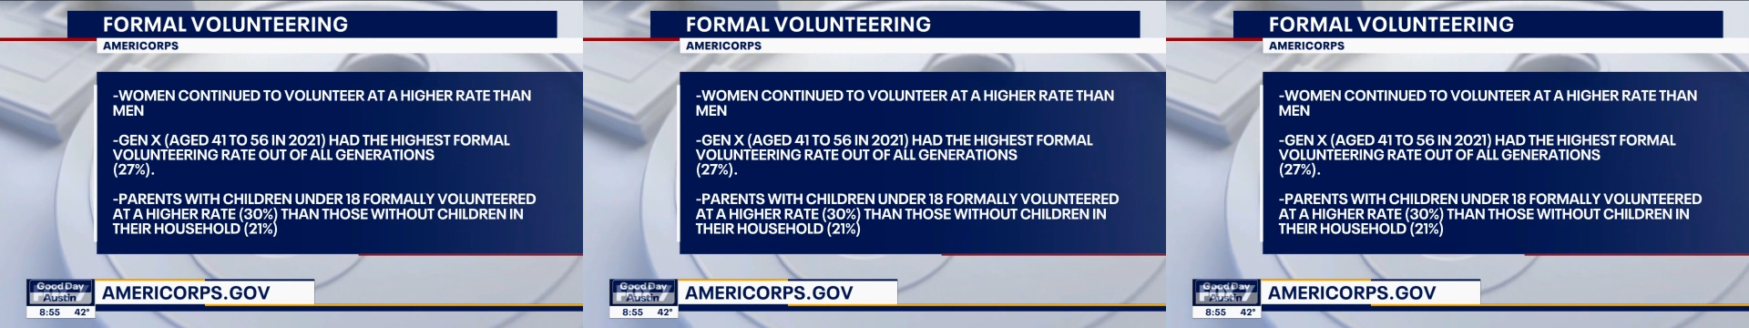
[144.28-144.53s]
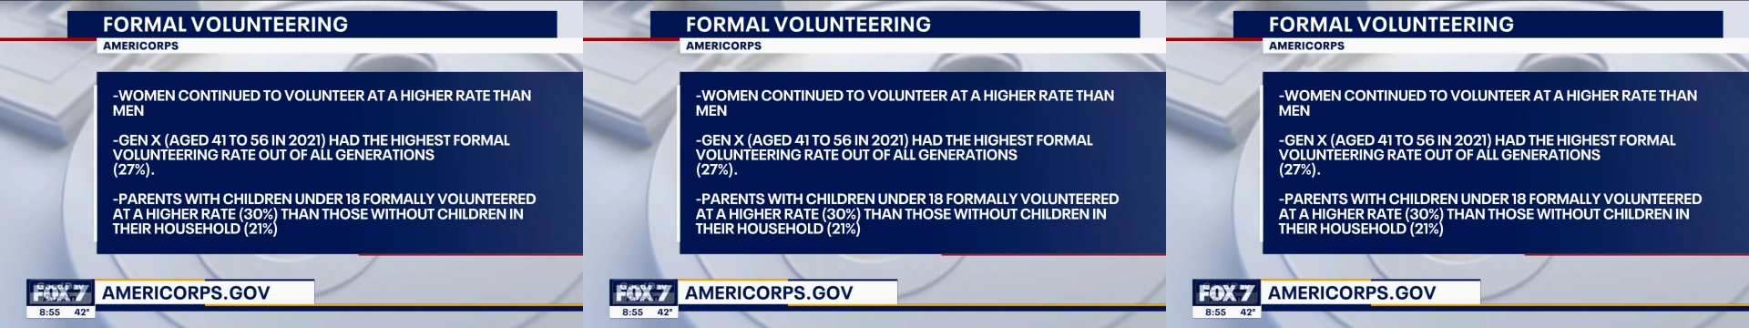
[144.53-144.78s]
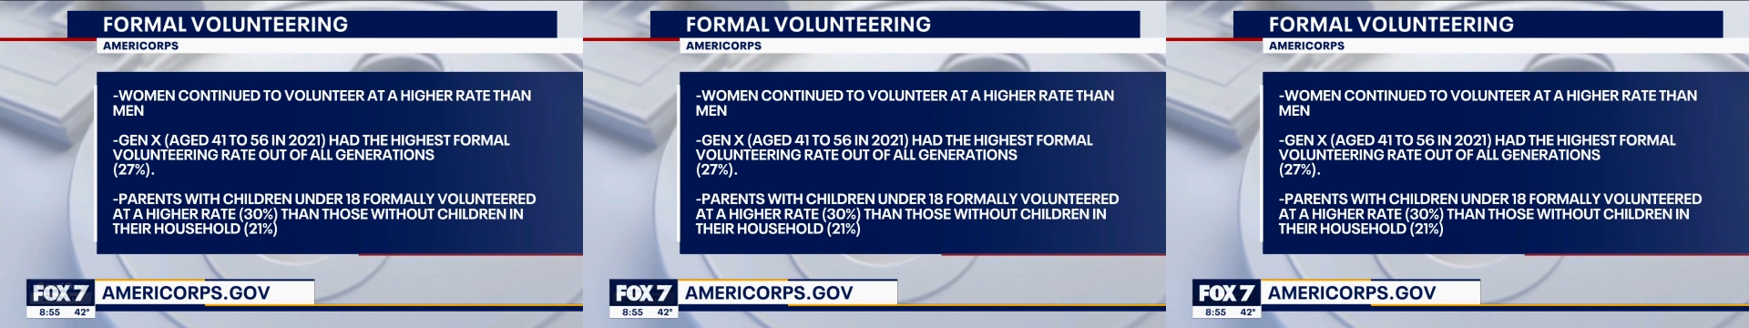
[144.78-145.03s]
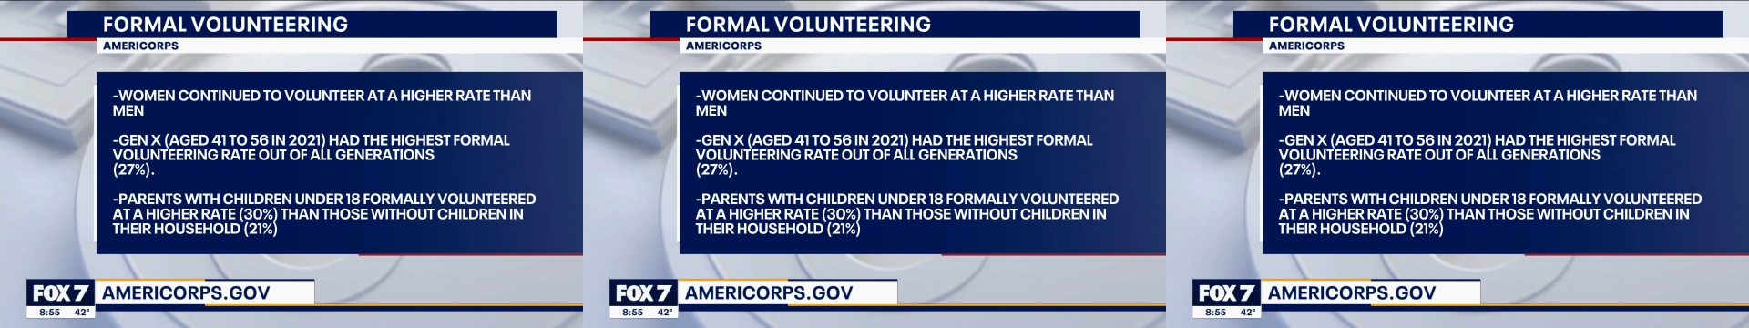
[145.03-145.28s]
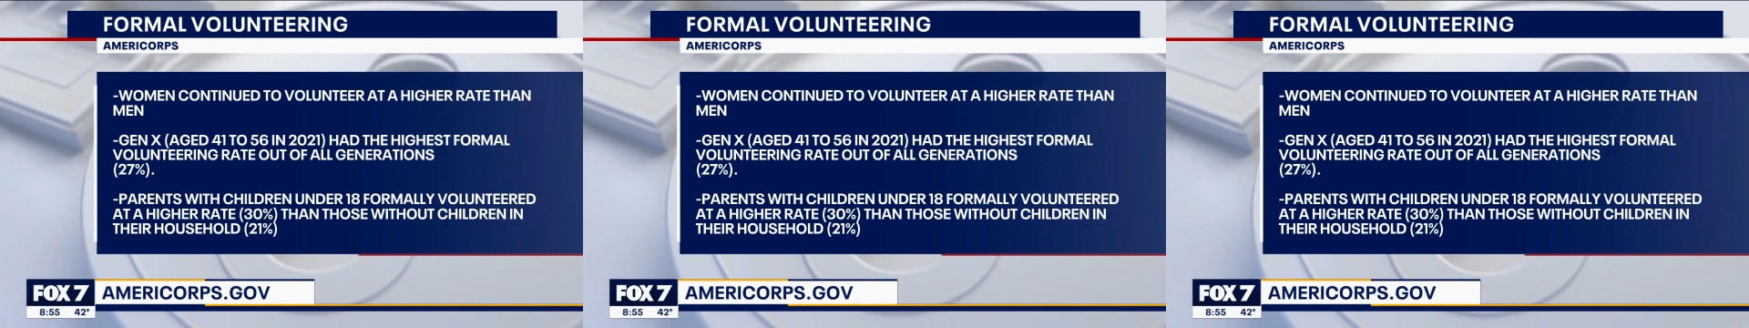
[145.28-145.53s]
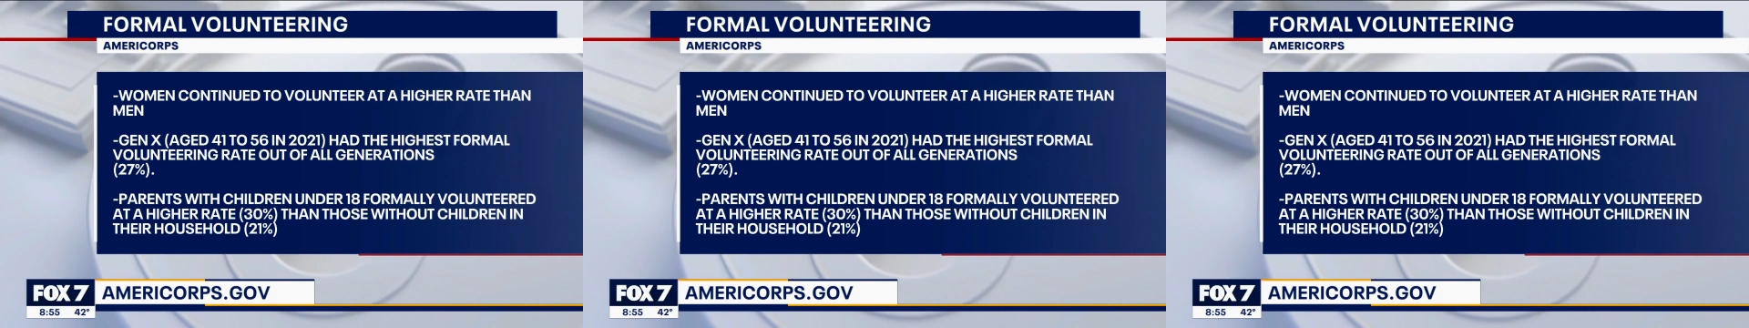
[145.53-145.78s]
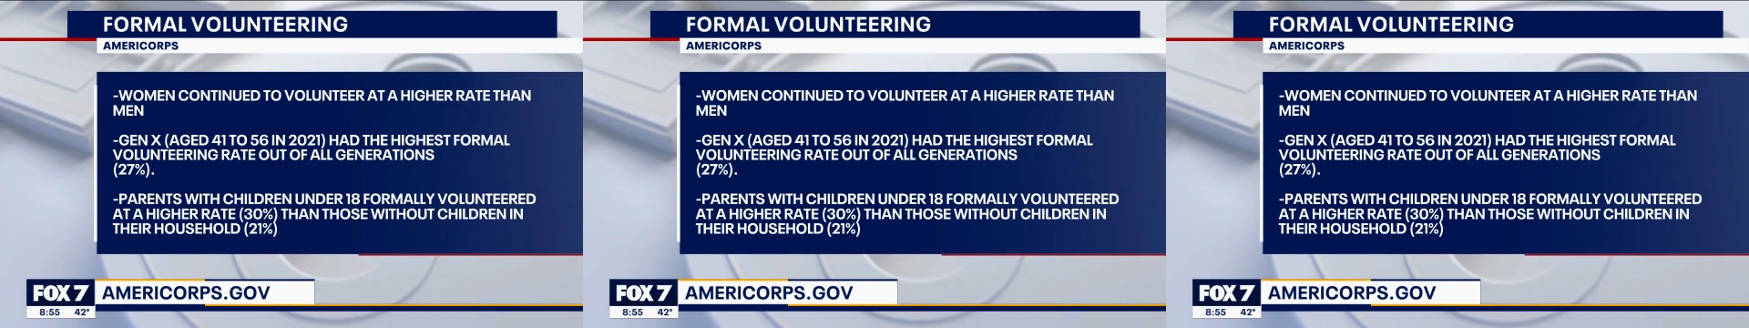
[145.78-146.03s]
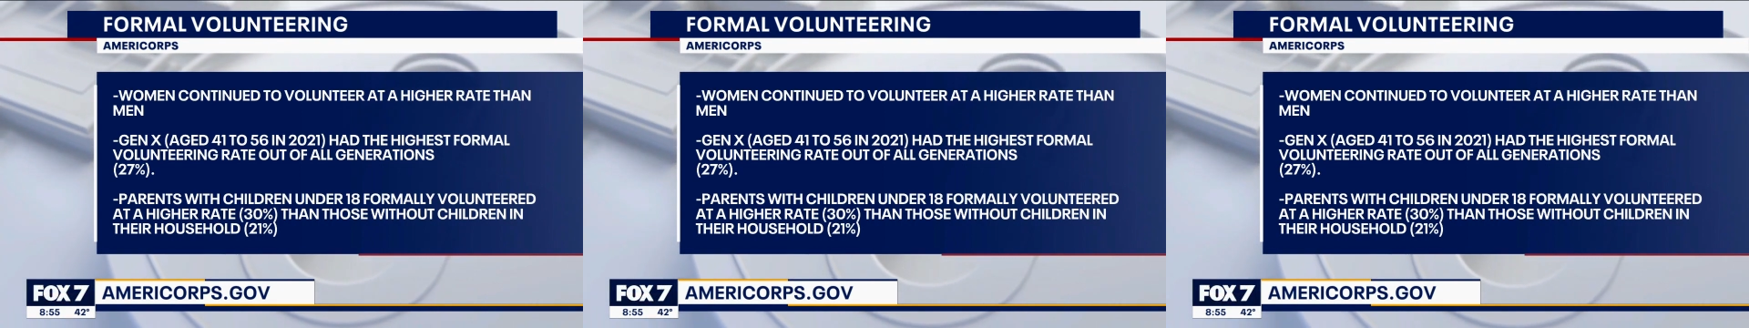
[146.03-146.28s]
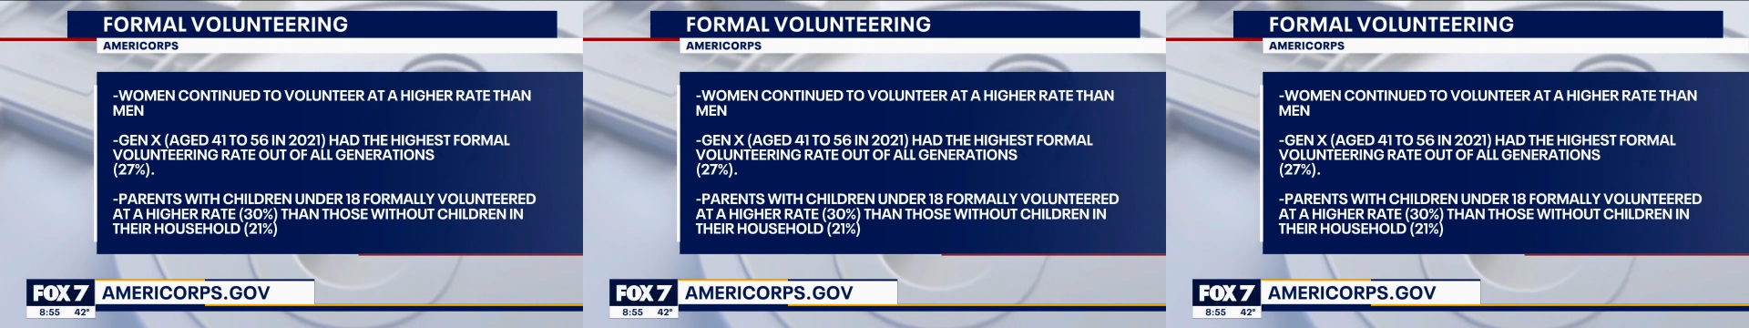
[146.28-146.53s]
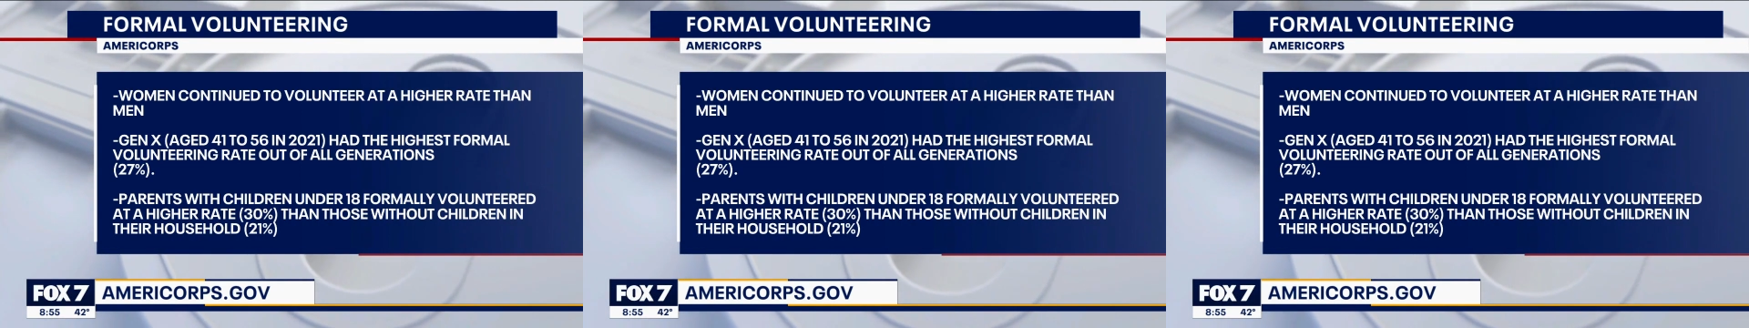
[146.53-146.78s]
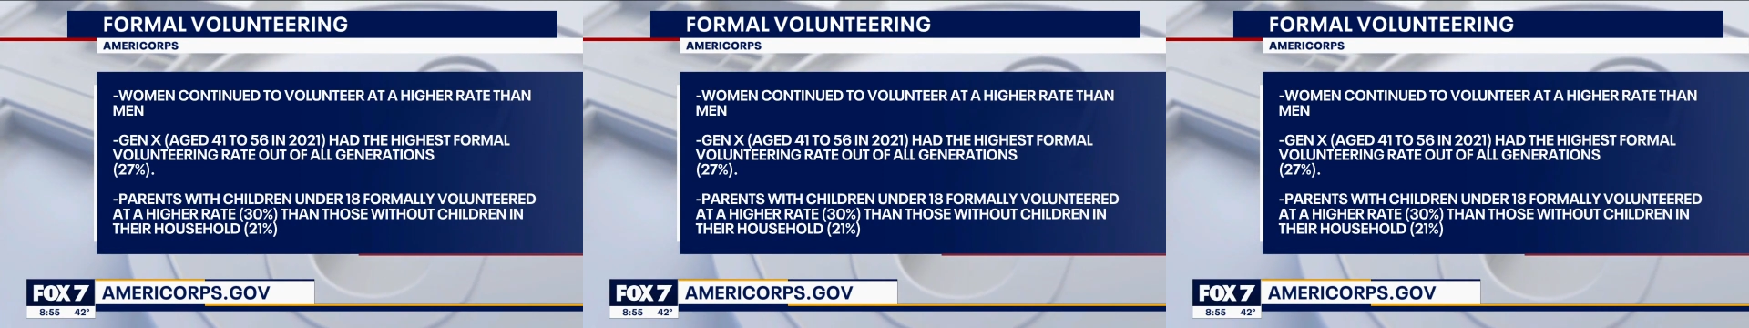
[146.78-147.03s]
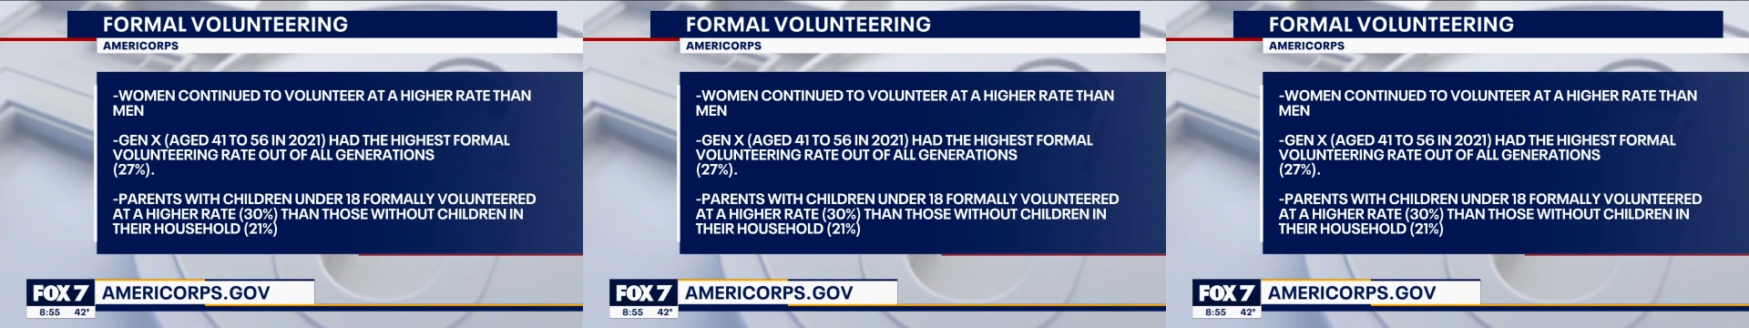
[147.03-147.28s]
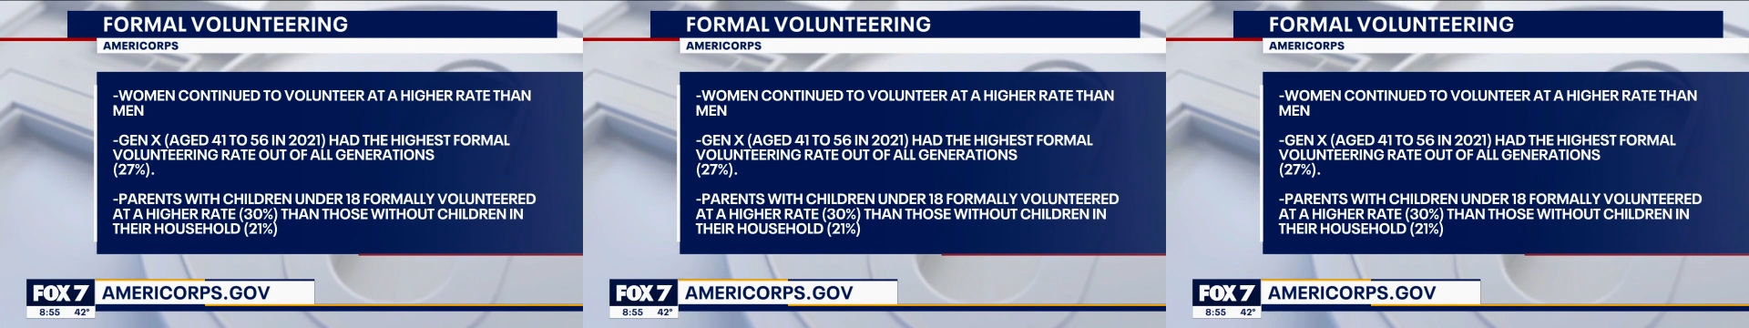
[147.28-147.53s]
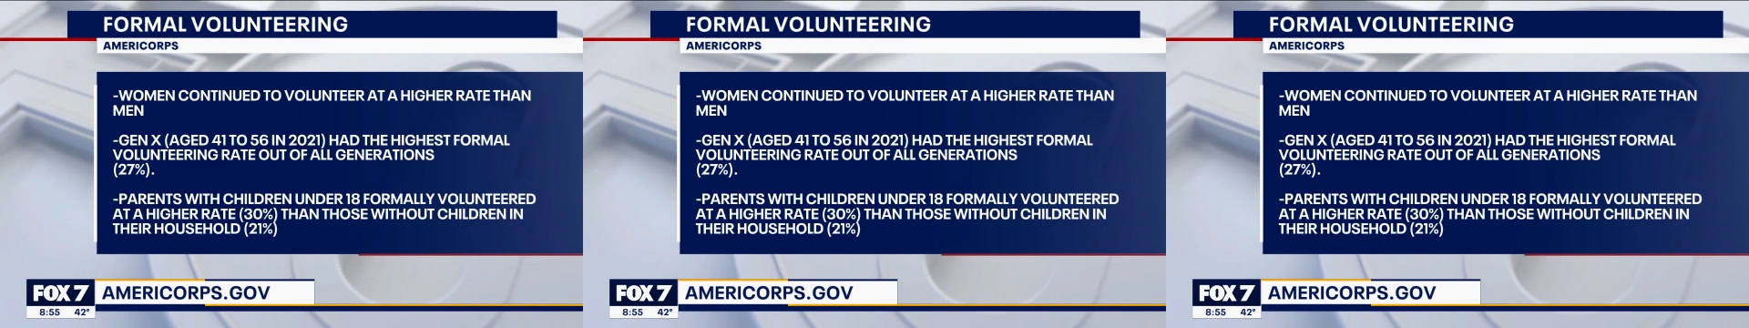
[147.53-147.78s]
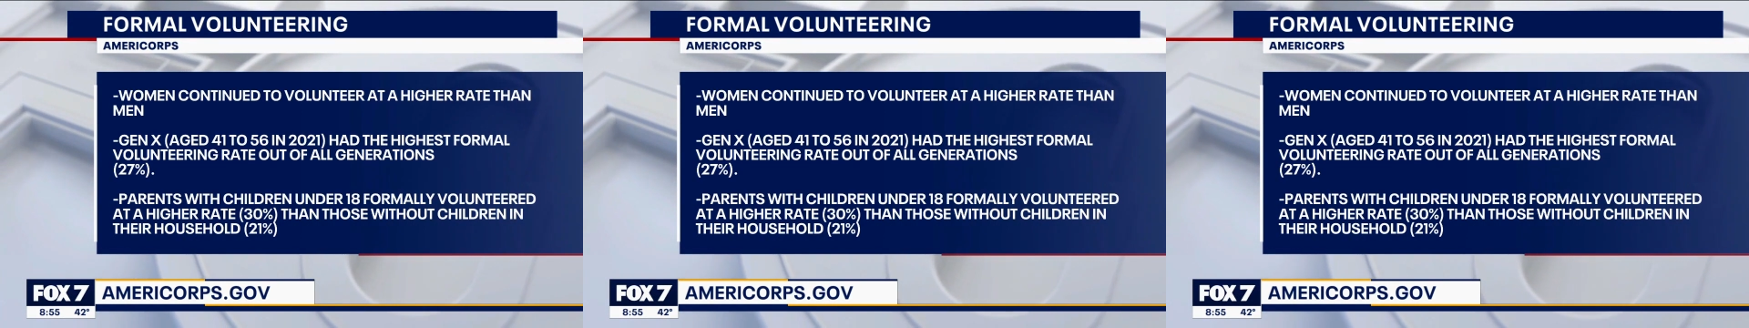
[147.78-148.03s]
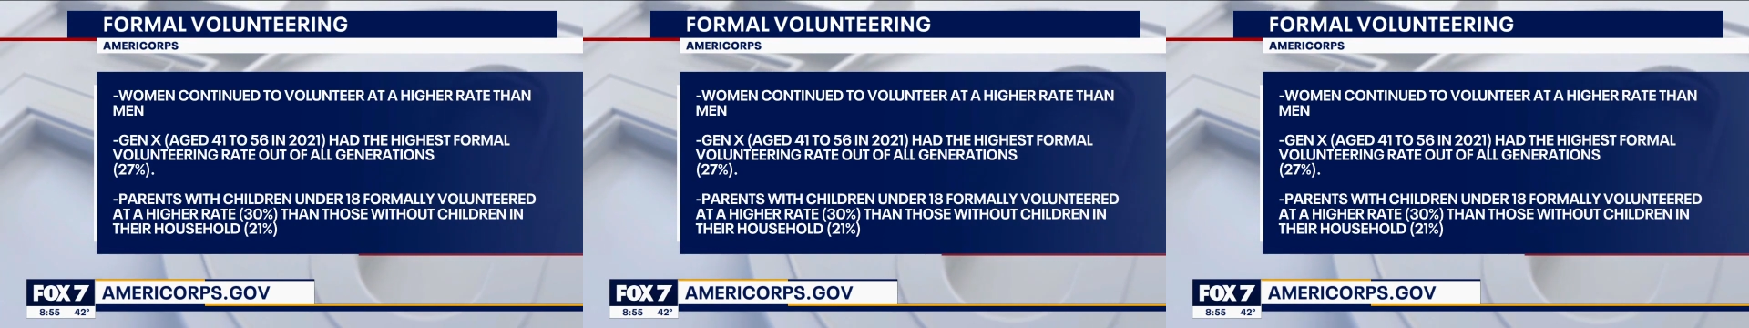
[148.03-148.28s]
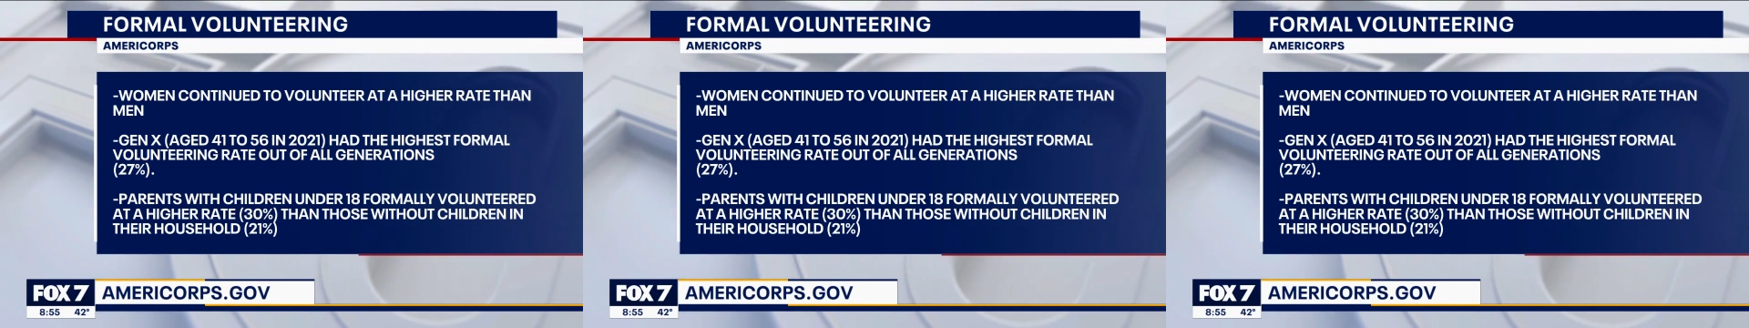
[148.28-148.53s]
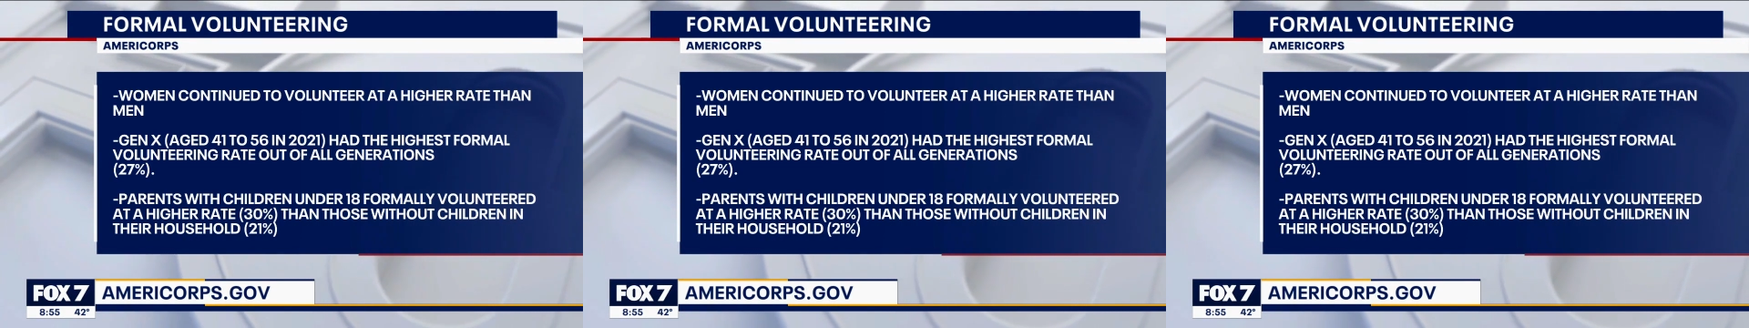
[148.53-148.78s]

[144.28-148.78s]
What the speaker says: No face is visible, so there are no lips to read.